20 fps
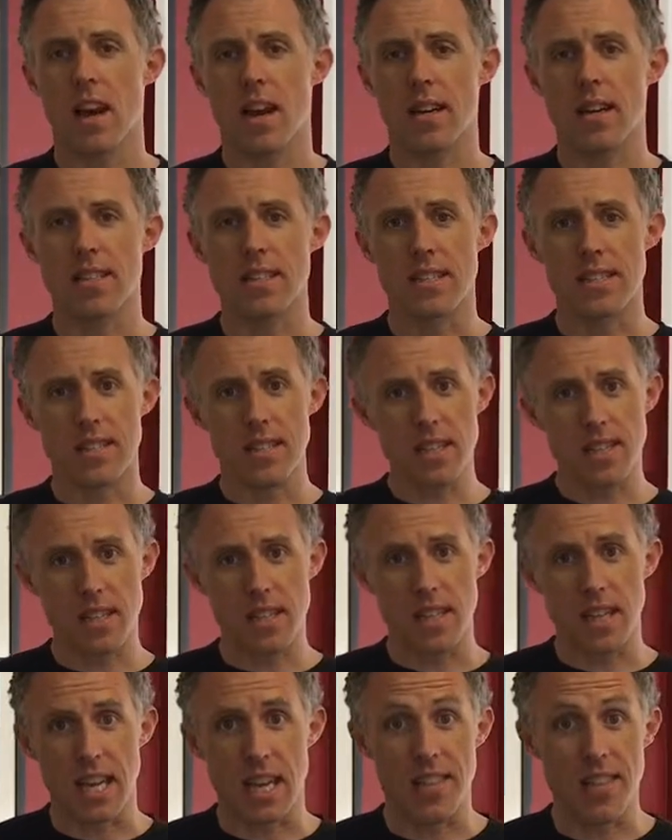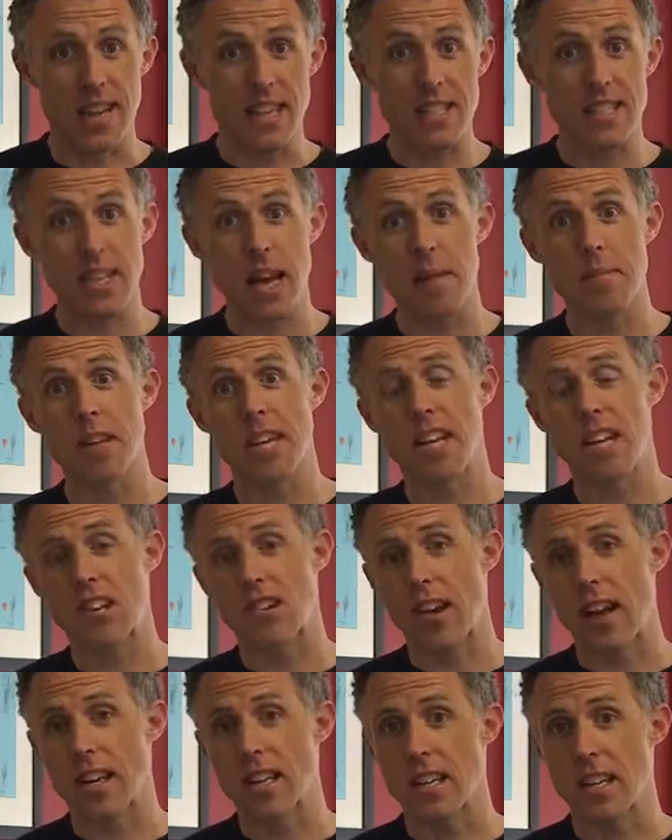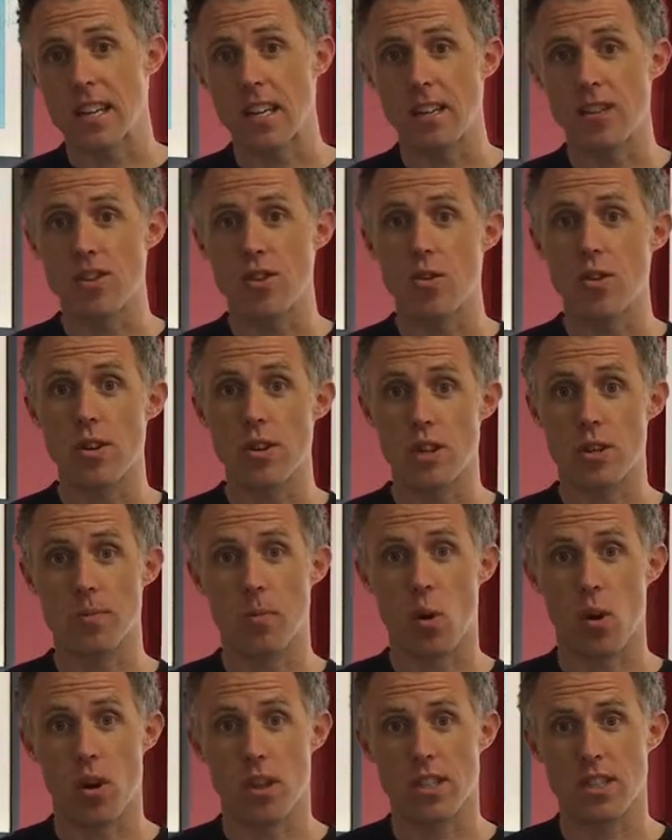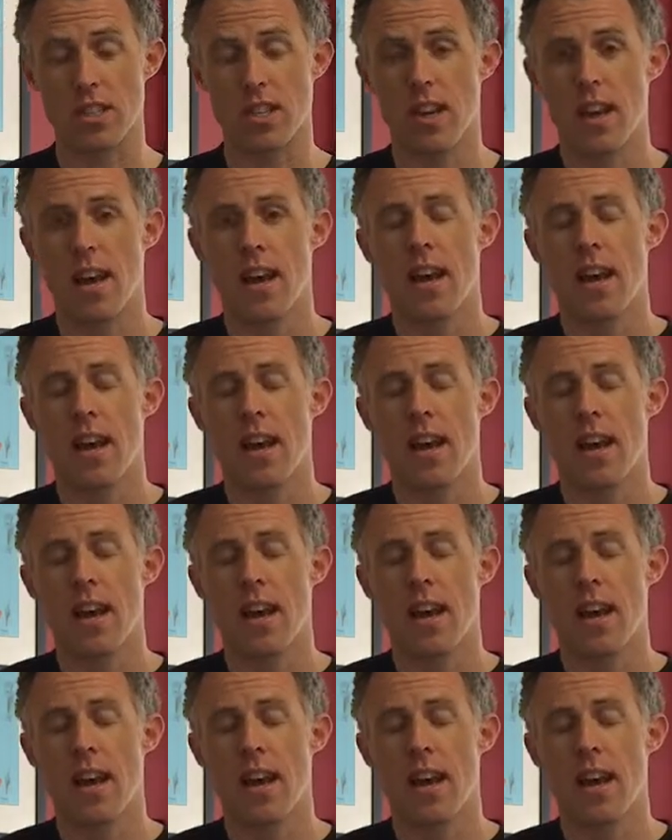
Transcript: consistently, then it's time to integrate it into your sports.